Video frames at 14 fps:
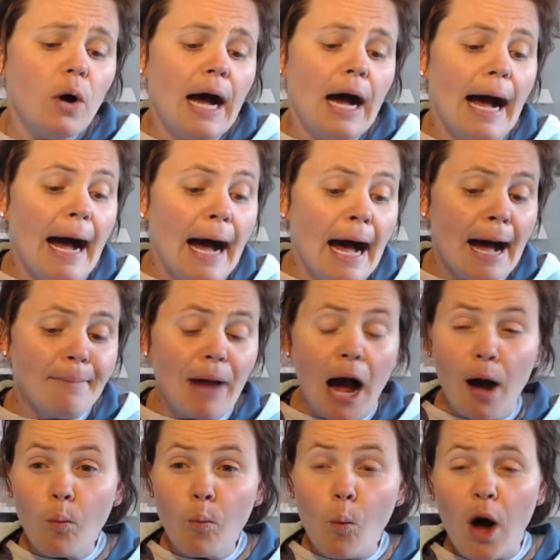
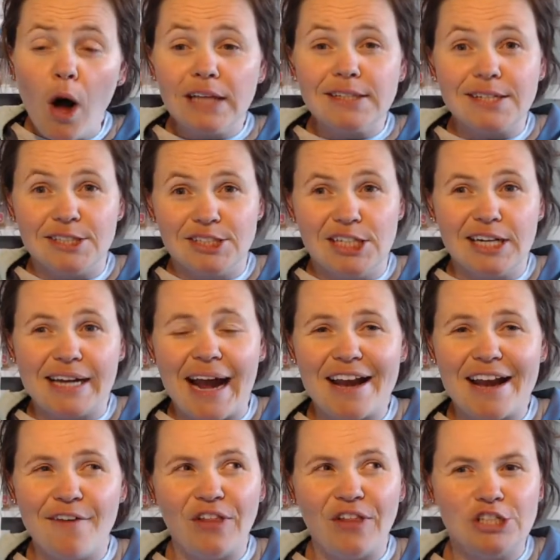I want to kind
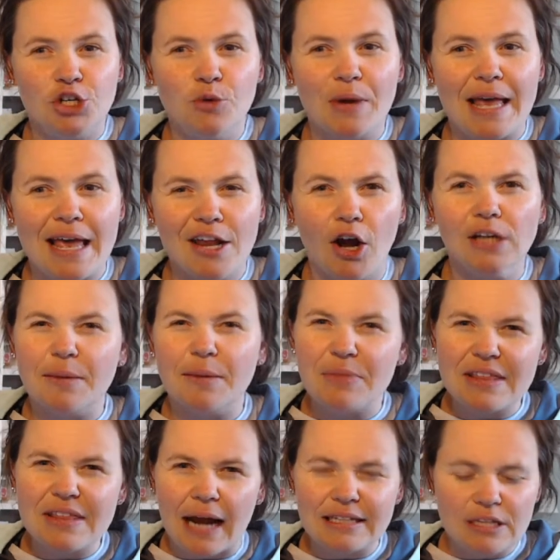of let you in on something
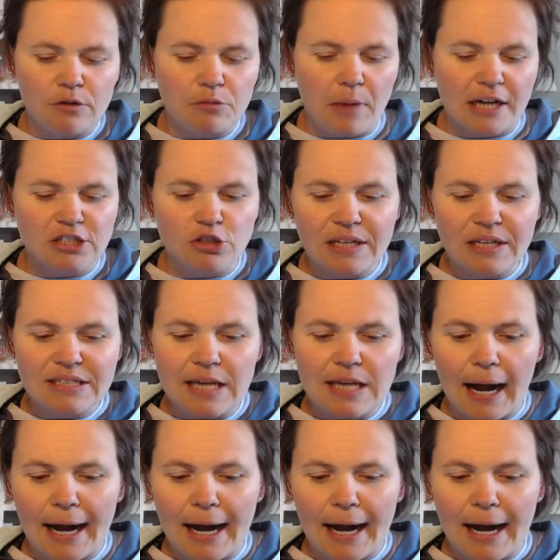that I did with my students.